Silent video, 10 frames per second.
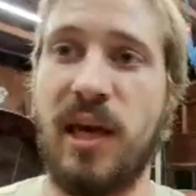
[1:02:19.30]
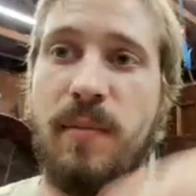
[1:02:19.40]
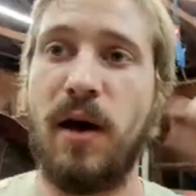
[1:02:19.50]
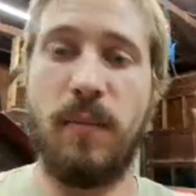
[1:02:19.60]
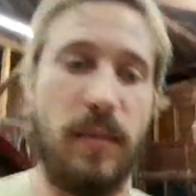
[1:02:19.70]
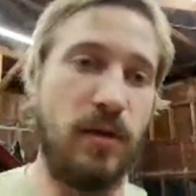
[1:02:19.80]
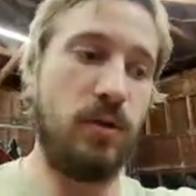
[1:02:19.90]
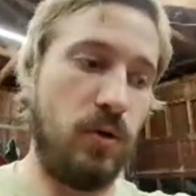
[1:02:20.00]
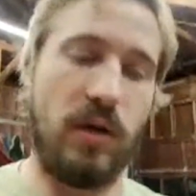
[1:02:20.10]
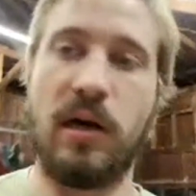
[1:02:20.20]
him out. Maybe you
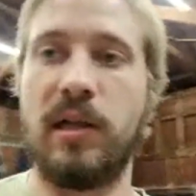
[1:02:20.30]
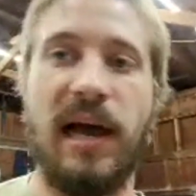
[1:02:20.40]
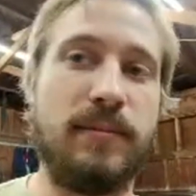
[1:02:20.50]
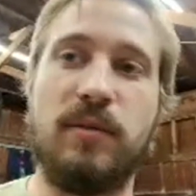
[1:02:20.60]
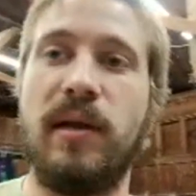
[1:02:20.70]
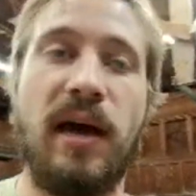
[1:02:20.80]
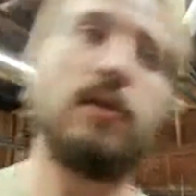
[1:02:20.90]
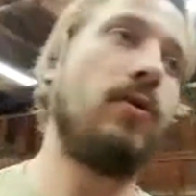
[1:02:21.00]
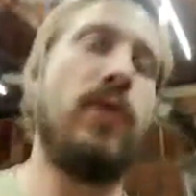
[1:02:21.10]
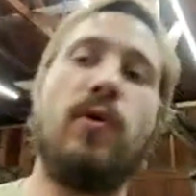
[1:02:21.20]
two can collab someday. I
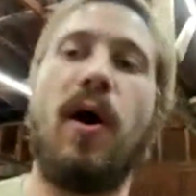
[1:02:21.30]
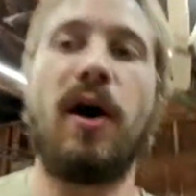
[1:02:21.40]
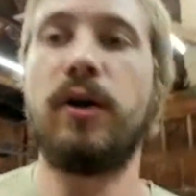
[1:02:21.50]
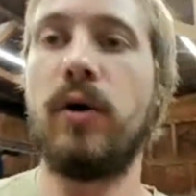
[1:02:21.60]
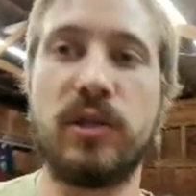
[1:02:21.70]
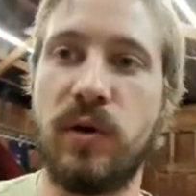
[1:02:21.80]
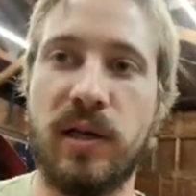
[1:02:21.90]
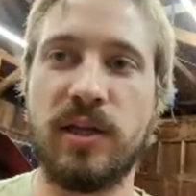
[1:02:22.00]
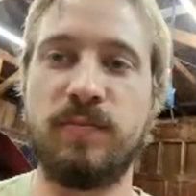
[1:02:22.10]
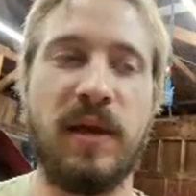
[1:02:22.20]
don't know where you are. I know
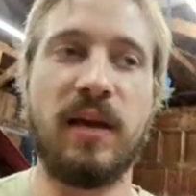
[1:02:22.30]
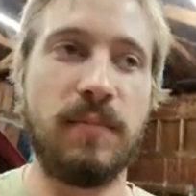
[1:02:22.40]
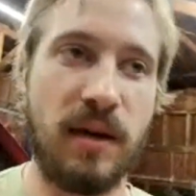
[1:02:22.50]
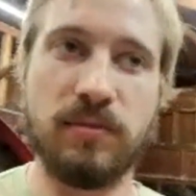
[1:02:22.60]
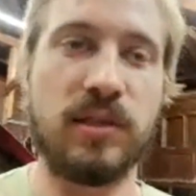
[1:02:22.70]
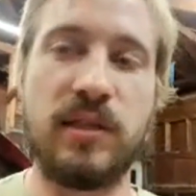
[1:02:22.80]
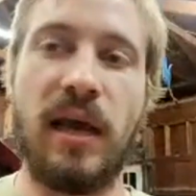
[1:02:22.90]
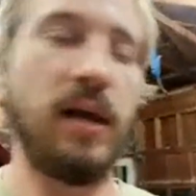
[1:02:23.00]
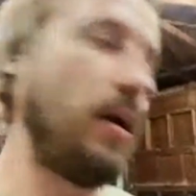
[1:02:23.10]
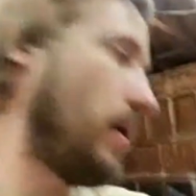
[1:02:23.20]
Australia is big, but I'm just
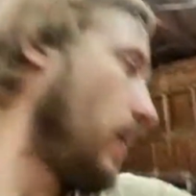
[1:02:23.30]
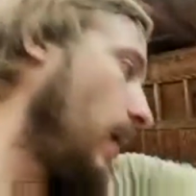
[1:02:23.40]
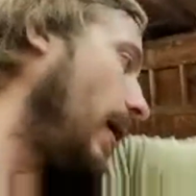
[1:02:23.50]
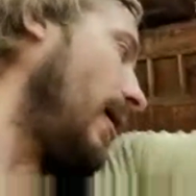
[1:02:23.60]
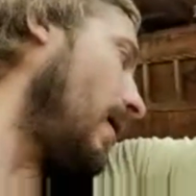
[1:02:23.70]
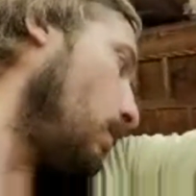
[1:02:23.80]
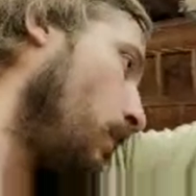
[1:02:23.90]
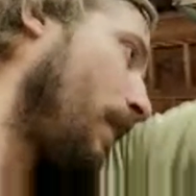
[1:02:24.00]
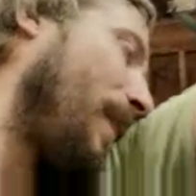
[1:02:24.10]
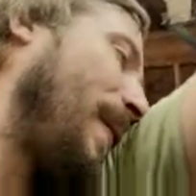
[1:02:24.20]
saying.
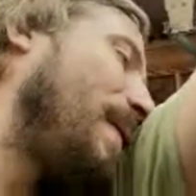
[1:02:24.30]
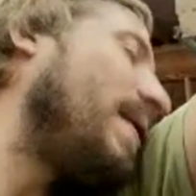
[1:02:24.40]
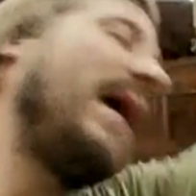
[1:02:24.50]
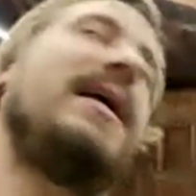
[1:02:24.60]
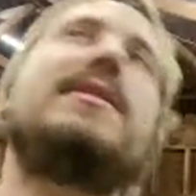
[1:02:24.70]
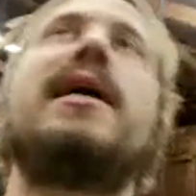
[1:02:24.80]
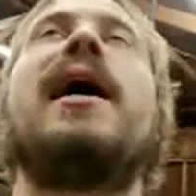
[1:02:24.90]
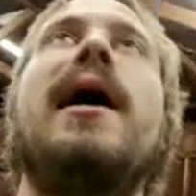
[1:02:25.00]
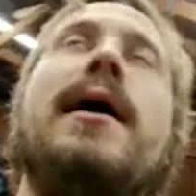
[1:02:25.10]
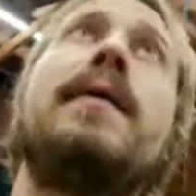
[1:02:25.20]
And
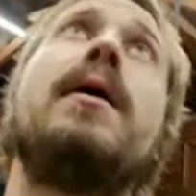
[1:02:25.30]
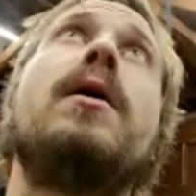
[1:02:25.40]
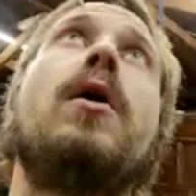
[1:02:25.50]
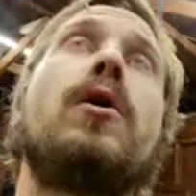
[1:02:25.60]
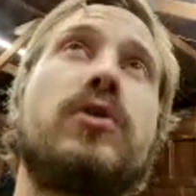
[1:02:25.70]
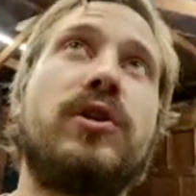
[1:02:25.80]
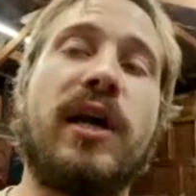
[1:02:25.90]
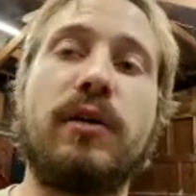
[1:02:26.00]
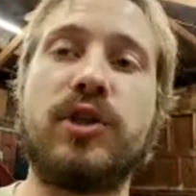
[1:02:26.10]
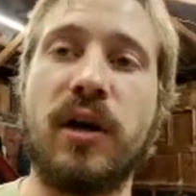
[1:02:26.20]
also
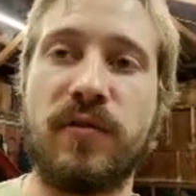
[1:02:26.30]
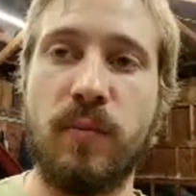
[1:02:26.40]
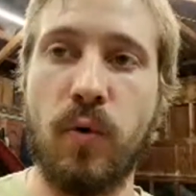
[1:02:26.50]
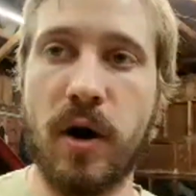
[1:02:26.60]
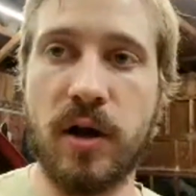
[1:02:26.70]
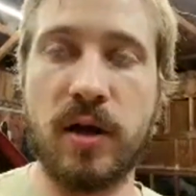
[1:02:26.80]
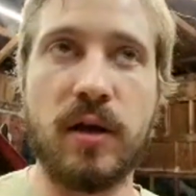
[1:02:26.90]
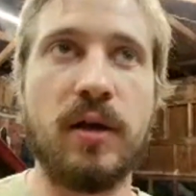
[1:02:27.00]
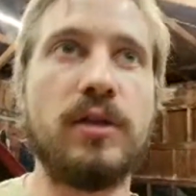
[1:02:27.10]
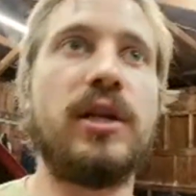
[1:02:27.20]
check out Junk from Work.
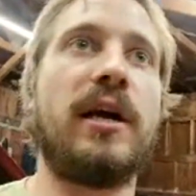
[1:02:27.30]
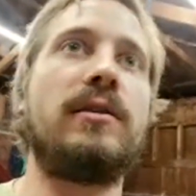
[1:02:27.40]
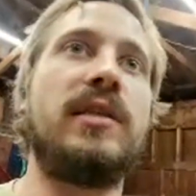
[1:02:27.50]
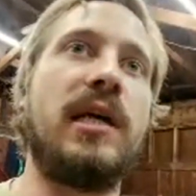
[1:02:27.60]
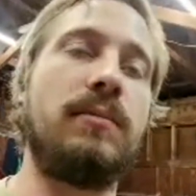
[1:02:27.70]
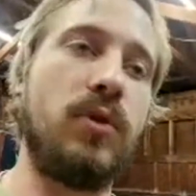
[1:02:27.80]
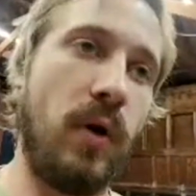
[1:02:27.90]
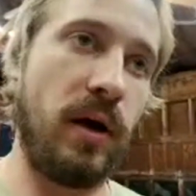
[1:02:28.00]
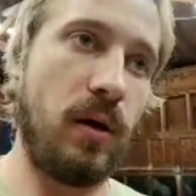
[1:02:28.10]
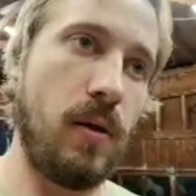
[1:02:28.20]
Check out Salem
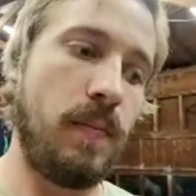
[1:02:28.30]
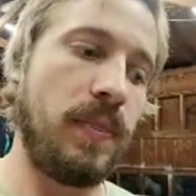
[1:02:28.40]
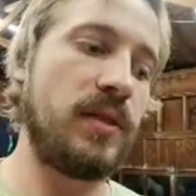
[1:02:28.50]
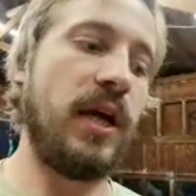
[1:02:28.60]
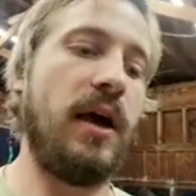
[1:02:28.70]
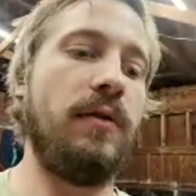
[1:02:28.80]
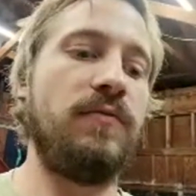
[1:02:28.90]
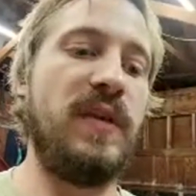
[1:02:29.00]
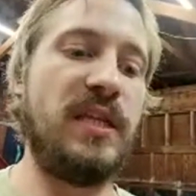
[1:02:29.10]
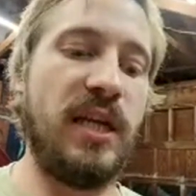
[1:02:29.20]
Doyle. Check
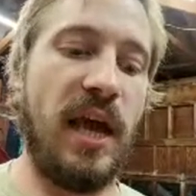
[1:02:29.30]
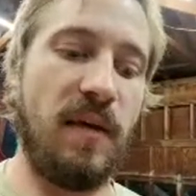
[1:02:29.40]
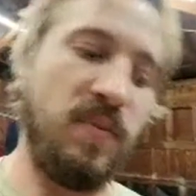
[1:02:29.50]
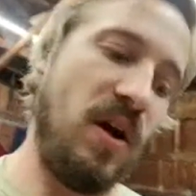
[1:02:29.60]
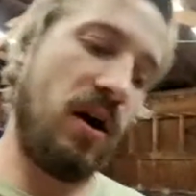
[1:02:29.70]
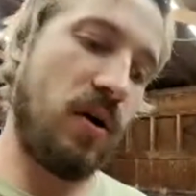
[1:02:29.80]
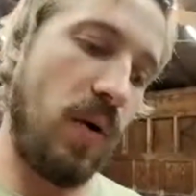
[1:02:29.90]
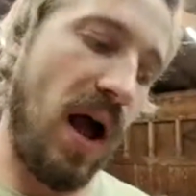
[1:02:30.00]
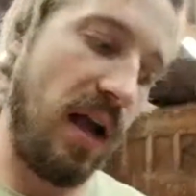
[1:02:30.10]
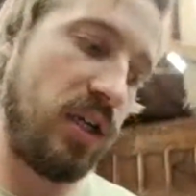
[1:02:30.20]
out VGAPR
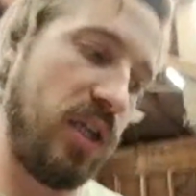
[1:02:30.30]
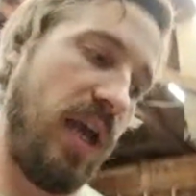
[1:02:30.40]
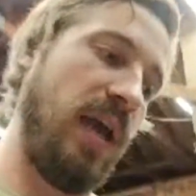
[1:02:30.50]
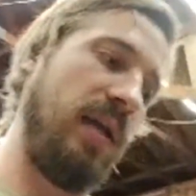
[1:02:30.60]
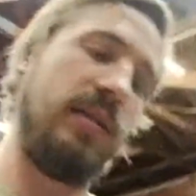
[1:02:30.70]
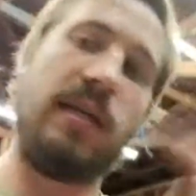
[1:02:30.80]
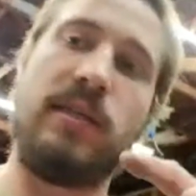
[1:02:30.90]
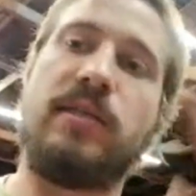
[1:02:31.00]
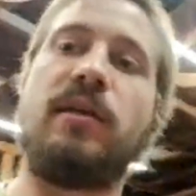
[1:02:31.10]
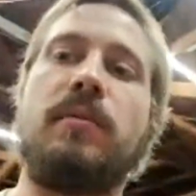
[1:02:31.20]
Garage
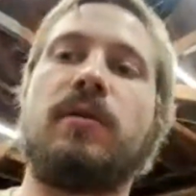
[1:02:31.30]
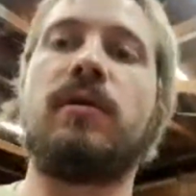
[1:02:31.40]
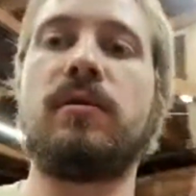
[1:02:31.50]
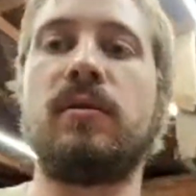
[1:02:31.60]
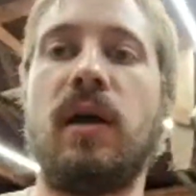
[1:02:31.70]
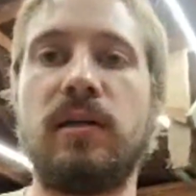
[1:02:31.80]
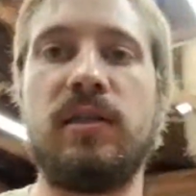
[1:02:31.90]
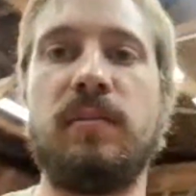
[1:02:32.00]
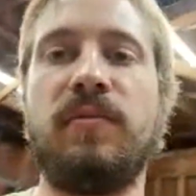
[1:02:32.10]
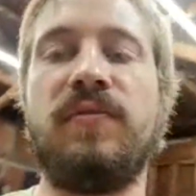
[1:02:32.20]
and Tati Zemer,
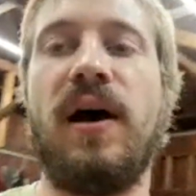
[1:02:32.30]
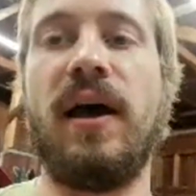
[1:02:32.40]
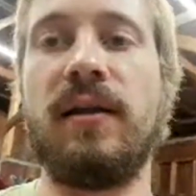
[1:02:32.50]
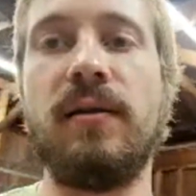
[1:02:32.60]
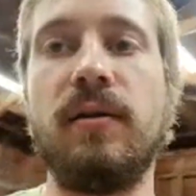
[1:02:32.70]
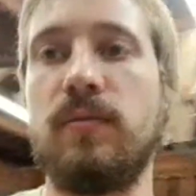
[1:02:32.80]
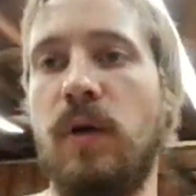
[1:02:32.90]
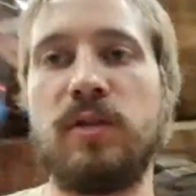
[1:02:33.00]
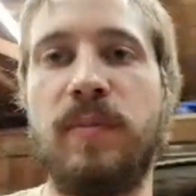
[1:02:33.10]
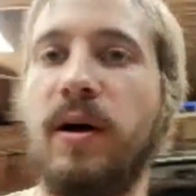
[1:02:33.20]
Car Simplified, Rust